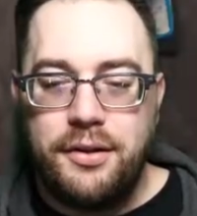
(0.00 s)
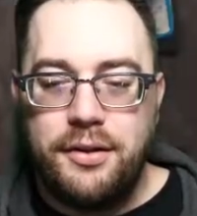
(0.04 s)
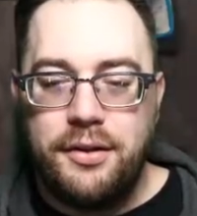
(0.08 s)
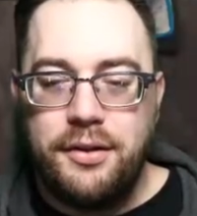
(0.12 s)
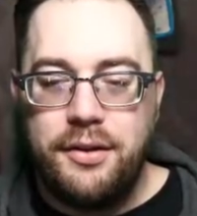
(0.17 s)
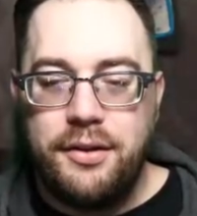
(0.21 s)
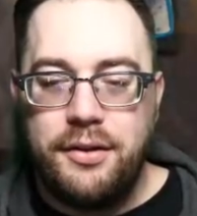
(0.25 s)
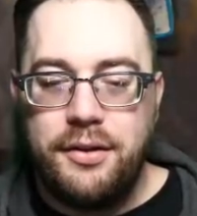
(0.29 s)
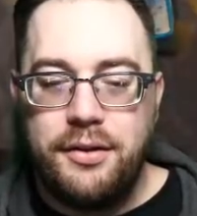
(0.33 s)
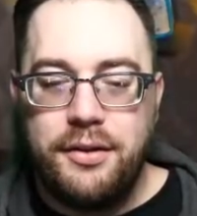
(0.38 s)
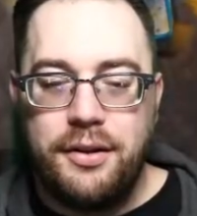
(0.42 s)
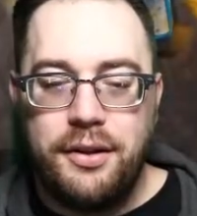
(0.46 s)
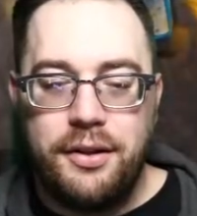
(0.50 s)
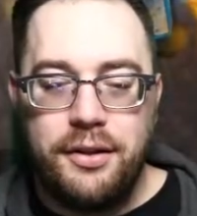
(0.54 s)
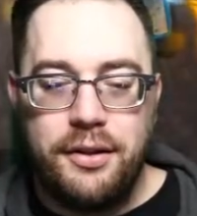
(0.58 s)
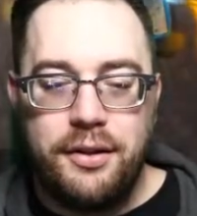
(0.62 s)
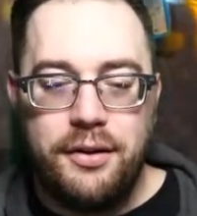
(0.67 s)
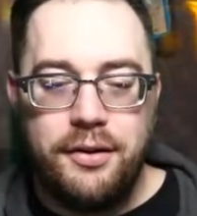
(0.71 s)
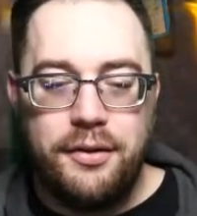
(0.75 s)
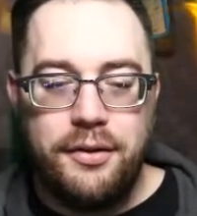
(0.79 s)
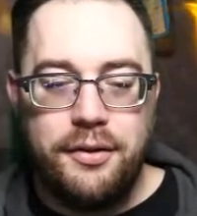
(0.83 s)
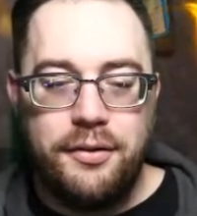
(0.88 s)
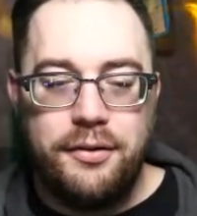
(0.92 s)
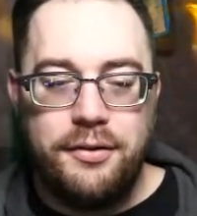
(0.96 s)

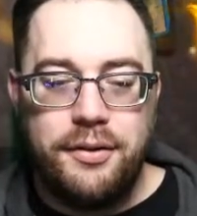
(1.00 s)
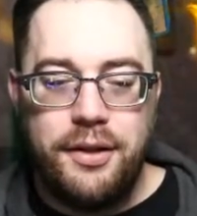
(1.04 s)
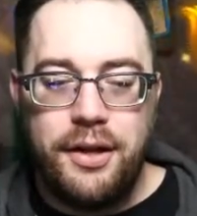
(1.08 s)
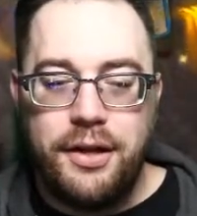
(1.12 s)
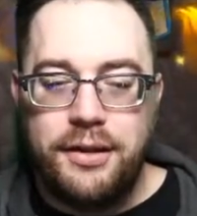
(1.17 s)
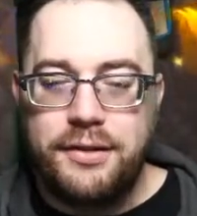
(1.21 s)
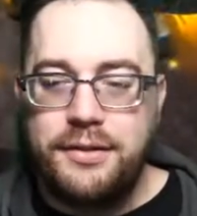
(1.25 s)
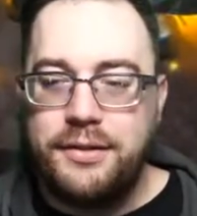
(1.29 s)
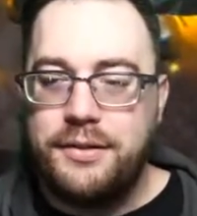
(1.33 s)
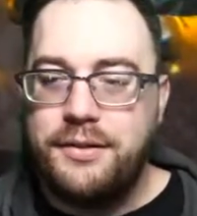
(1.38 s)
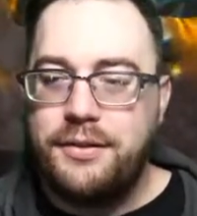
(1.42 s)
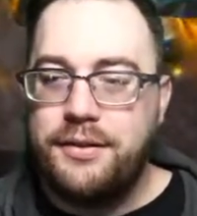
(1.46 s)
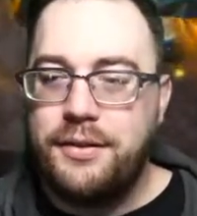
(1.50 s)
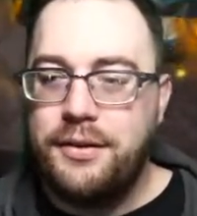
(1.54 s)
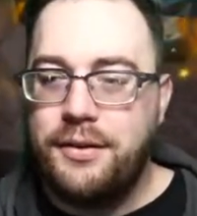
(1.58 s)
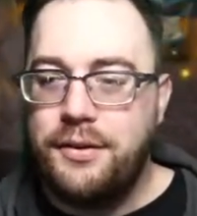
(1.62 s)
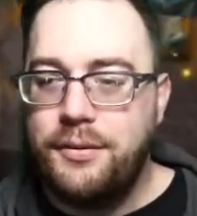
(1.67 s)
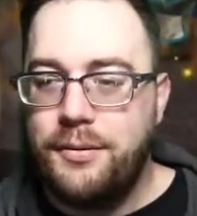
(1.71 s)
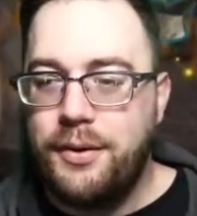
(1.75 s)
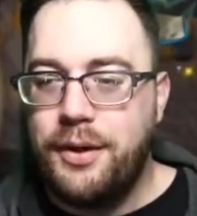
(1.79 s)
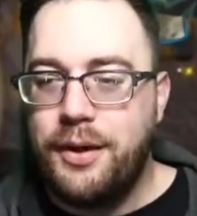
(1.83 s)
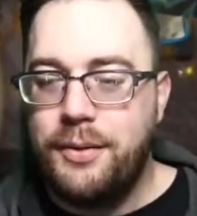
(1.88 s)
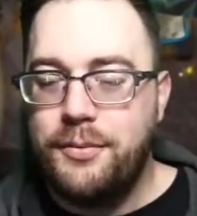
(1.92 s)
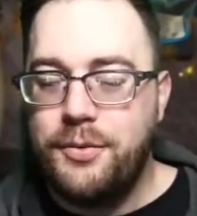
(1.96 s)
little nuts
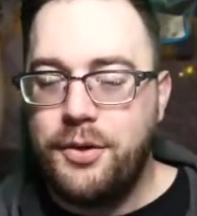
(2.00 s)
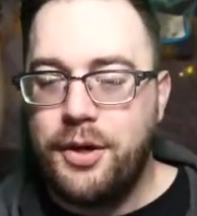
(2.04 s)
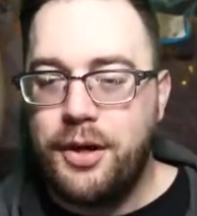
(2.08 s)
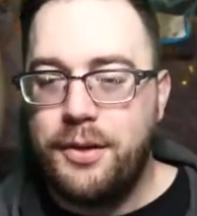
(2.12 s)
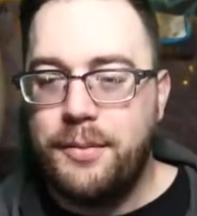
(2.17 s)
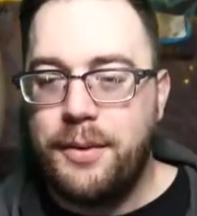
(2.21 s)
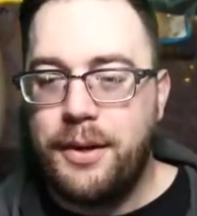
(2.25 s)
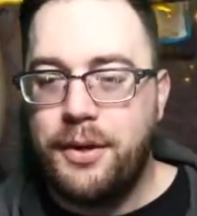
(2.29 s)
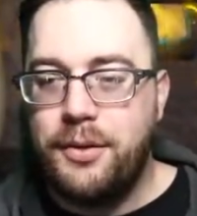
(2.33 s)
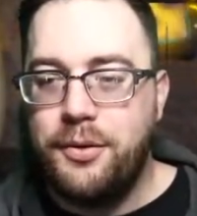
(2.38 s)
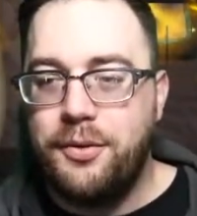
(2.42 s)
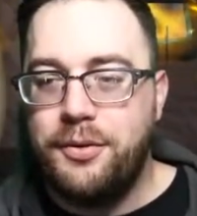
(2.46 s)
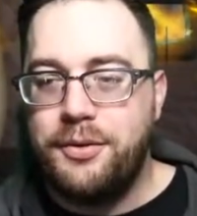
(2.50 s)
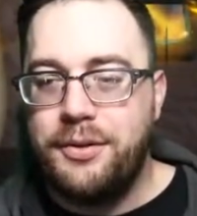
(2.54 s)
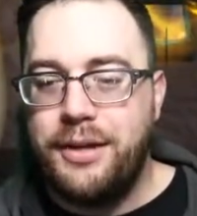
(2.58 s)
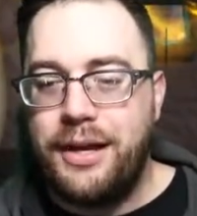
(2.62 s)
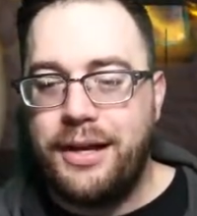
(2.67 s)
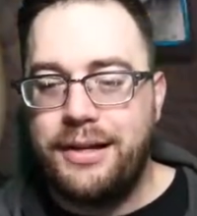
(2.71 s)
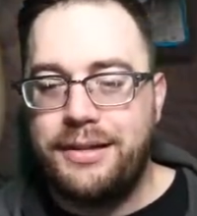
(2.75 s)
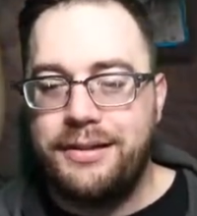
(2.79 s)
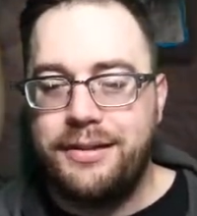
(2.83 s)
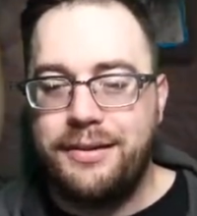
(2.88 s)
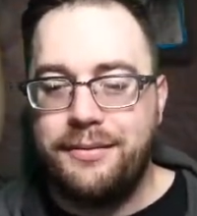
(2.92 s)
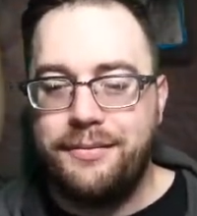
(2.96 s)
while I'm drawing my whole
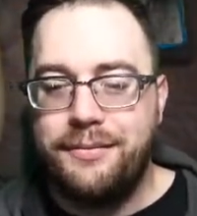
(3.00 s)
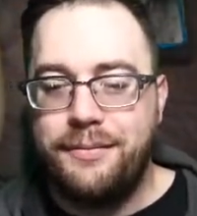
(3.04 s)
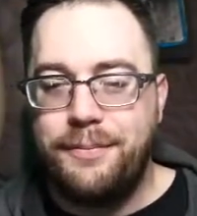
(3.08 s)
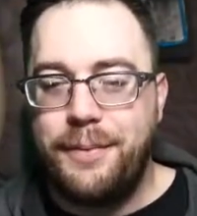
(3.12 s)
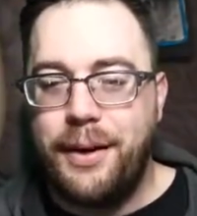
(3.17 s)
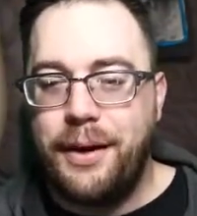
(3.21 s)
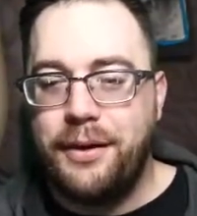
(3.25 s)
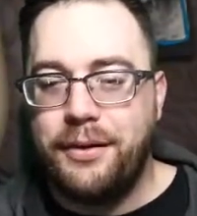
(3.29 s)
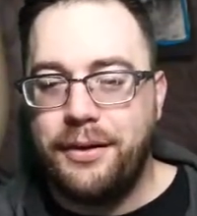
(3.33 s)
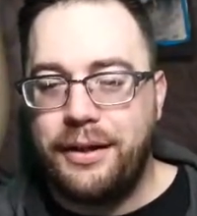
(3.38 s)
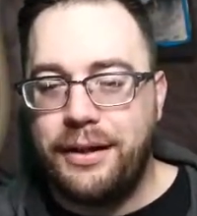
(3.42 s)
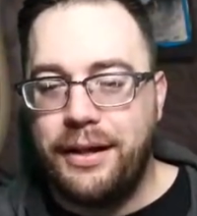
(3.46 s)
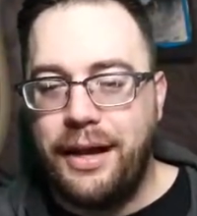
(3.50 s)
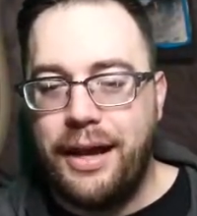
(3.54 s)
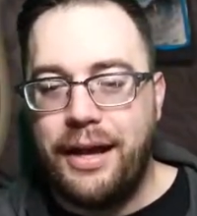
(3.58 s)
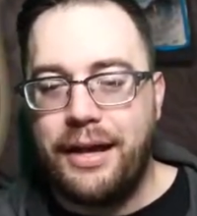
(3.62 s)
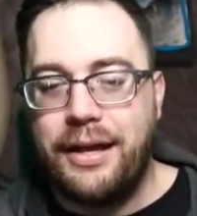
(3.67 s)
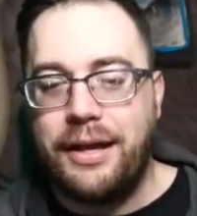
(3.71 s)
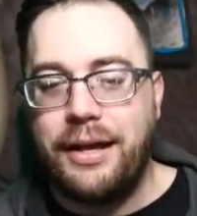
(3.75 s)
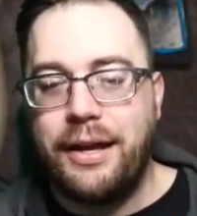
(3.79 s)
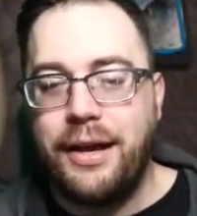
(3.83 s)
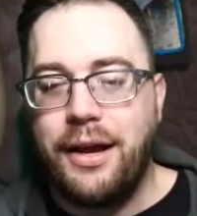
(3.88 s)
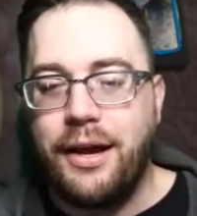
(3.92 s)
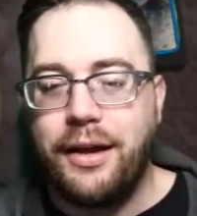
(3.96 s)
deck and I'm barely
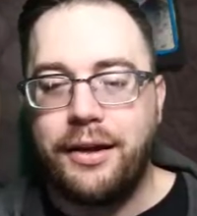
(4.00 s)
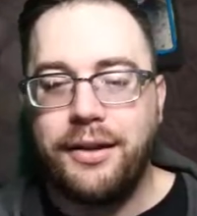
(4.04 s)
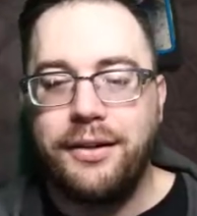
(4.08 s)
hanging on.